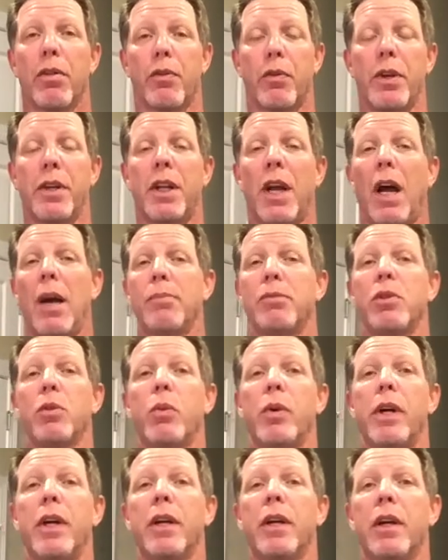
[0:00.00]
3 times a
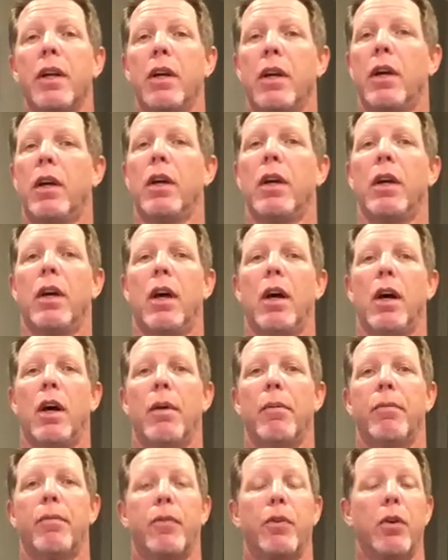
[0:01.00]
week
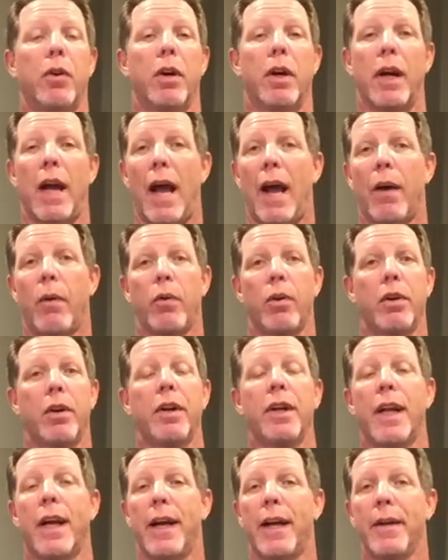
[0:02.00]
for an hour
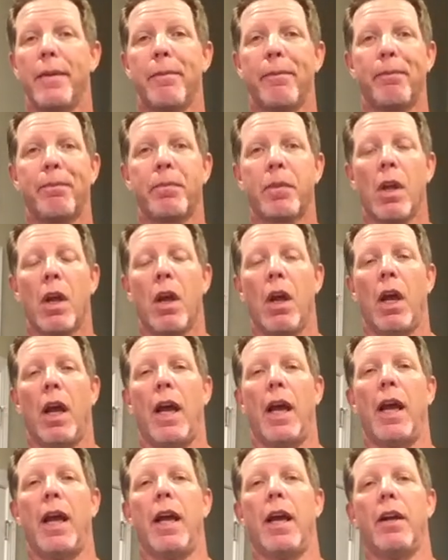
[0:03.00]
a day,
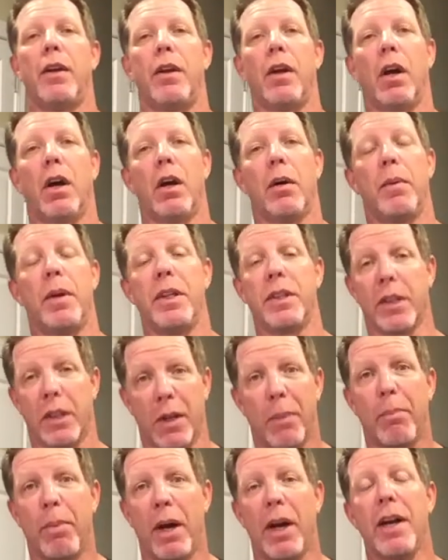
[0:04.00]
and he's a
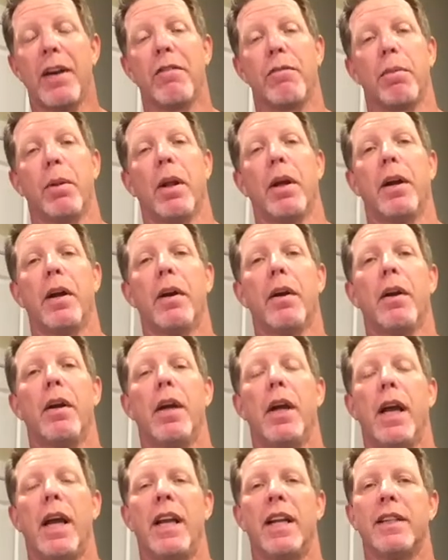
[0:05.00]
competitive player.
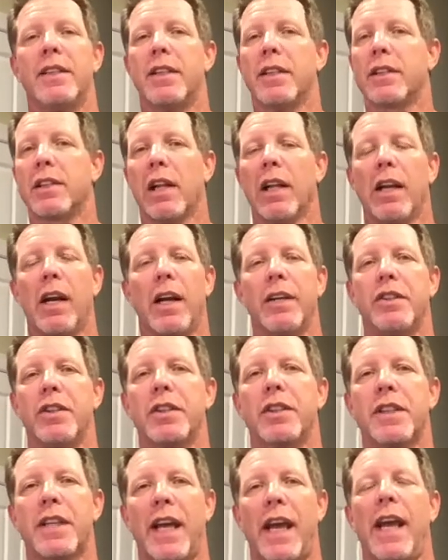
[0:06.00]
And he says, Clint, I
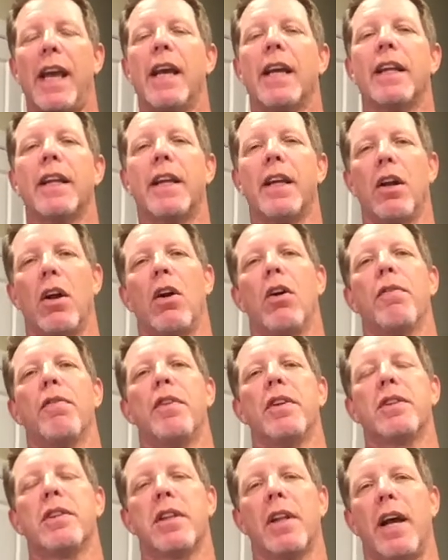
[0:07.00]
just can't get off
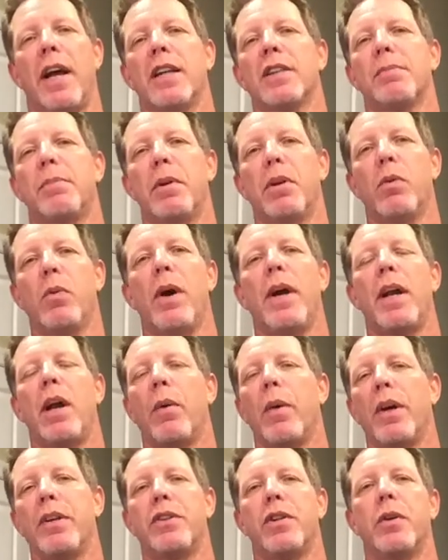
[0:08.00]
this last bit of weight. I
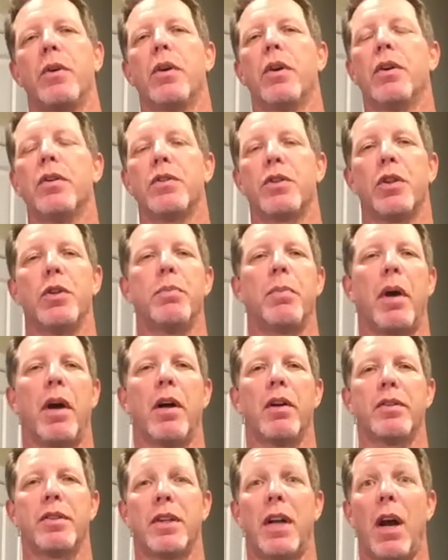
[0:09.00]
weigh 202
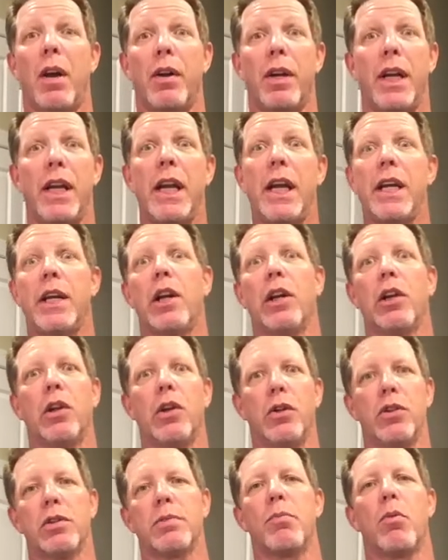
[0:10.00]
pounds and I need to
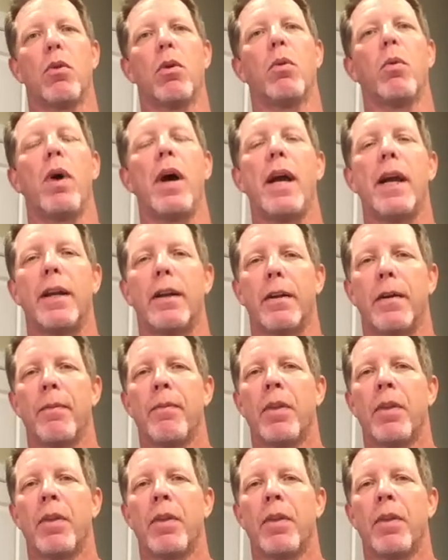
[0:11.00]
lose more weight.